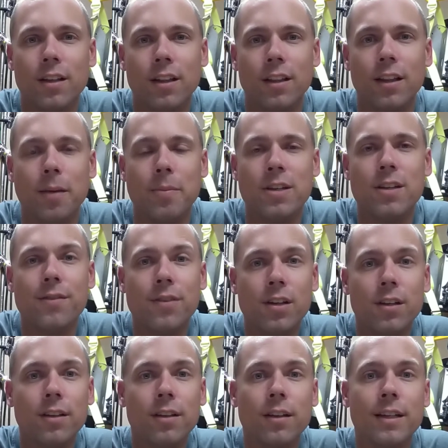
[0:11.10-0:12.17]
let me give
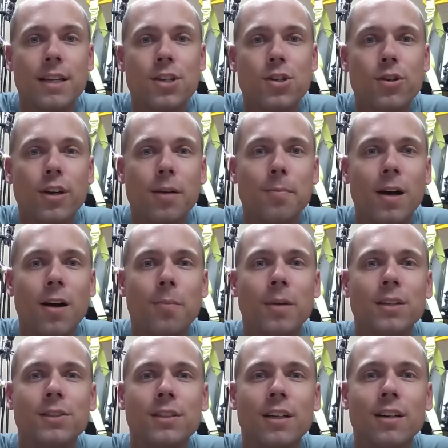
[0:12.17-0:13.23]
you a little history about
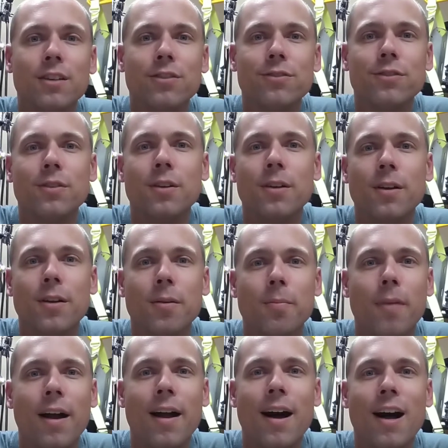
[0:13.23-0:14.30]
myself,
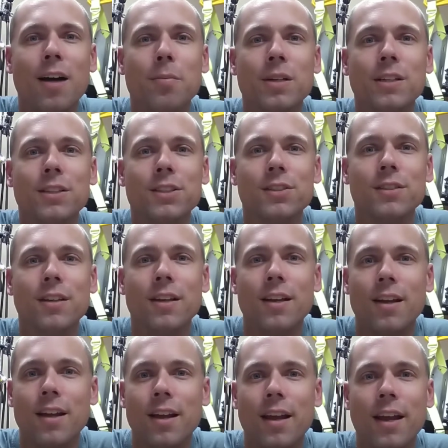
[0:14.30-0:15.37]
my hobbies,
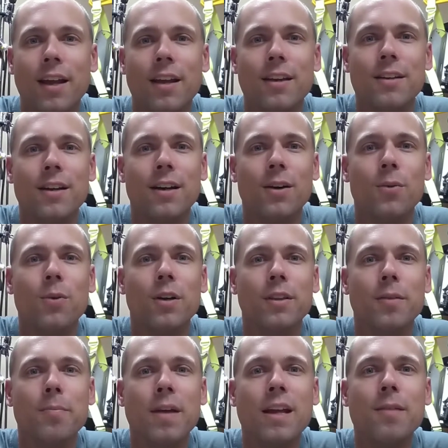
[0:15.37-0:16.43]
and uh, what
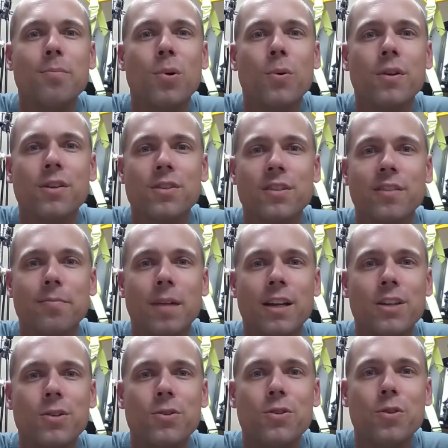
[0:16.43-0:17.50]
the main pointers of my
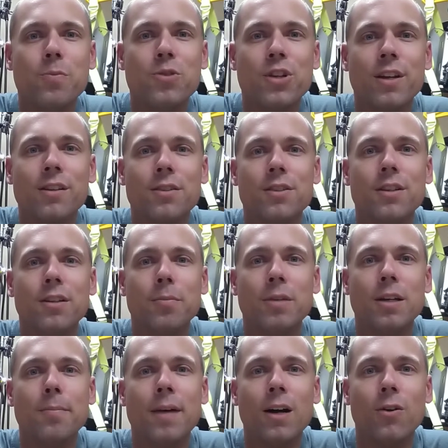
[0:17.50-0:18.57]
YouTube channel is going to
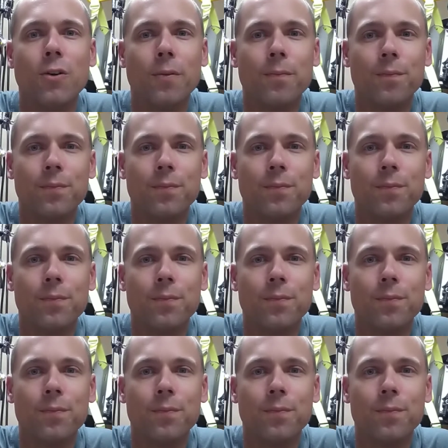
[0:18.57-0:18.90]
be about.